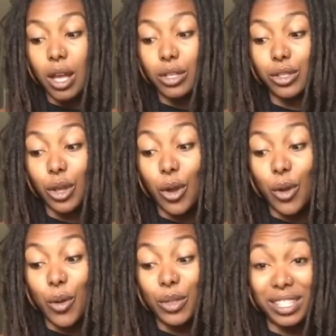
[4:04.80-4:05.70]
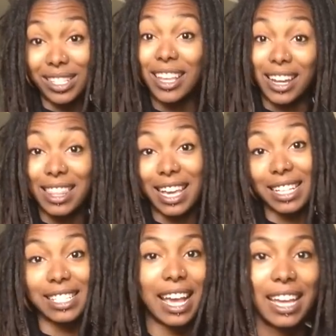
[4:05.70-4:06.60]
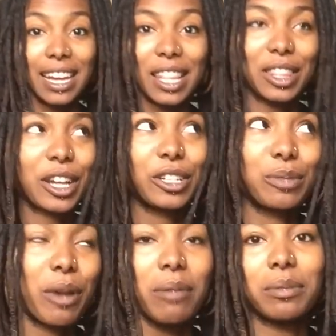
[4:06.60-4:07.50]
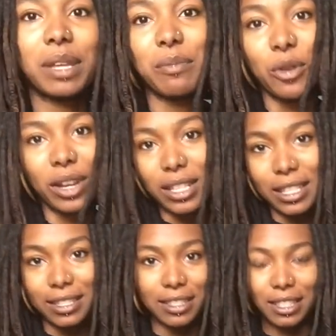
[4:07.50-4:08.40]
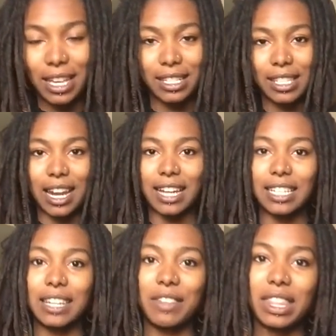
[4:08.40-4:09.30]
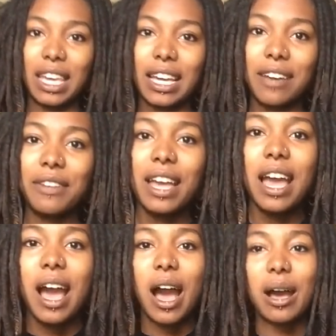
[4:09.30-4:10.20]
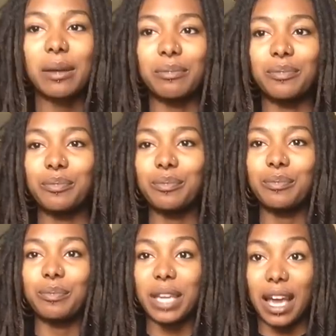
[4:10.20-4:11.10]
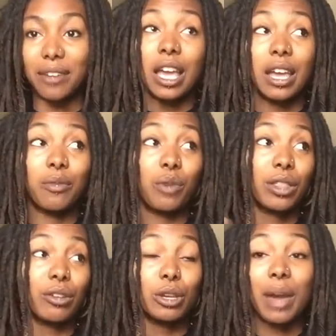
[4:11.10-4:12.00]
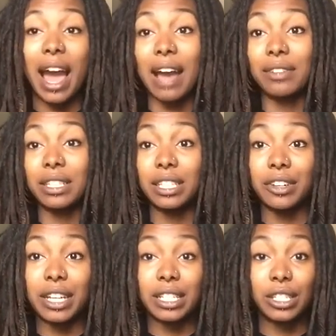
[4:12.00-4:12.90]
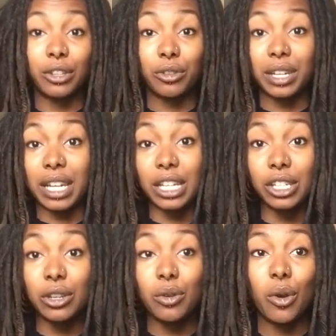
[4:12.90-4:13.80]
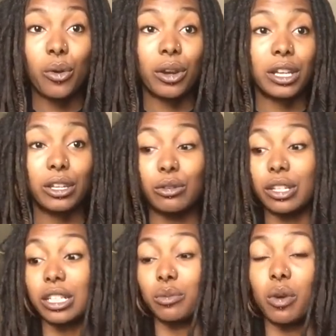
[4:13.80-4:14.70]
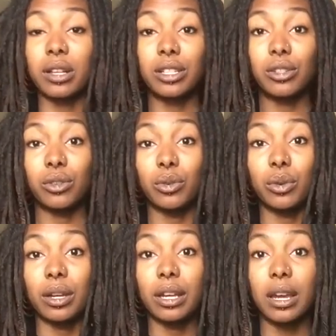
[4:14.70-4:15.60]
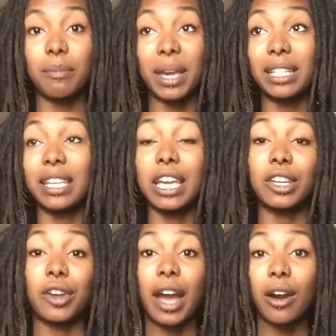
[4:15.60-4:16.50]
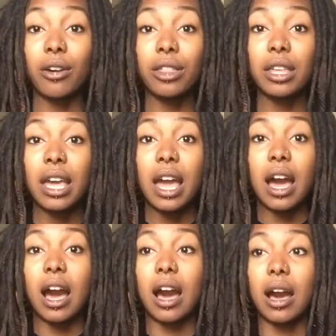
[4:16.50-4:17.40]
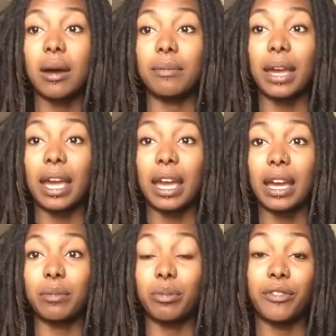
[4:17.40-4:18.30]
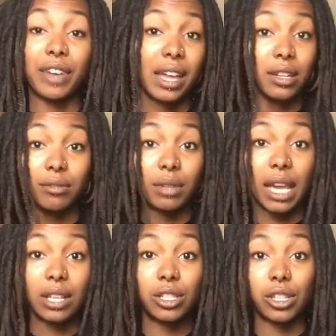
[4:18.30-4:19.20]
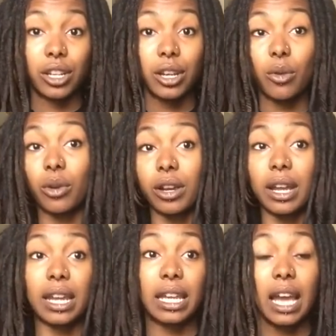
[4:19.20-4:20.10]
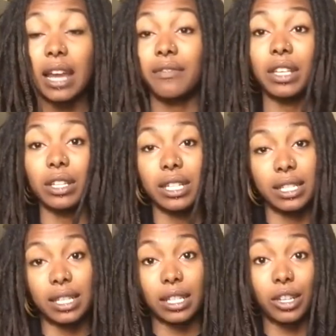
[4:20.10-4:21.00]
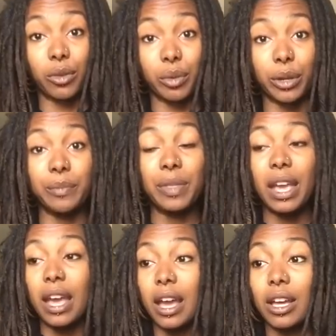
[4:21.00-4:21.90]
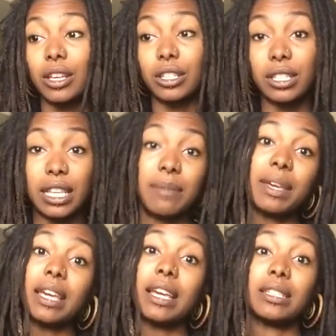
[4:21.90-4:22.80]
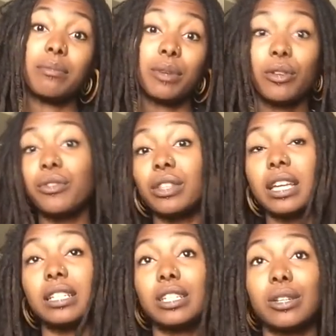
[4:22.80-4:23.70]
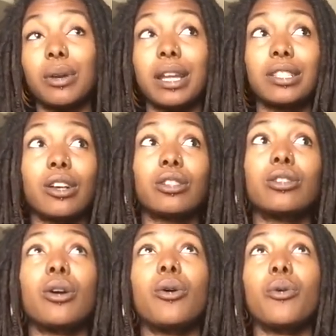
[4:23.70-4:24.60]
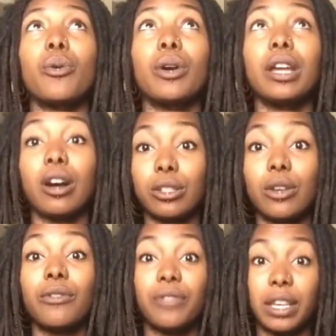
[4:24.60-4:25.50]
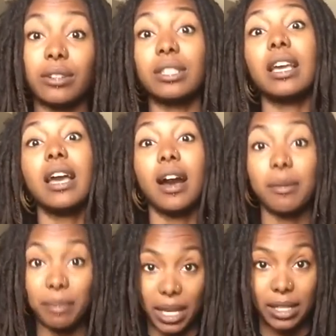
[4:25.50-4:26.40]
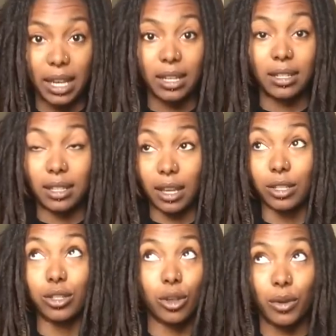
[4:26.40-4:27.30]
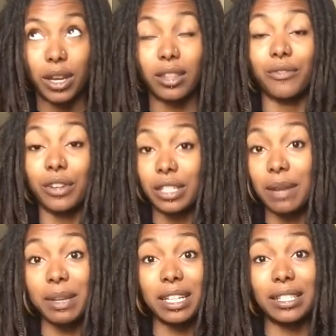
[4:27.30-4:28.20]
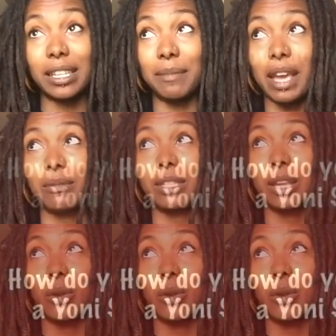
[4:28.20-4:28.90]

So that's a lot of things. And there's probably more things that I didn't even think of. But yeah, whether you have a serious uterine issue or you just want to maintain your health and prevent cancer or any kind of illnesses in your womb, steaming is a beautiful thing to do, and it also feels amazing, like so good. The first time I did steaming, I was like,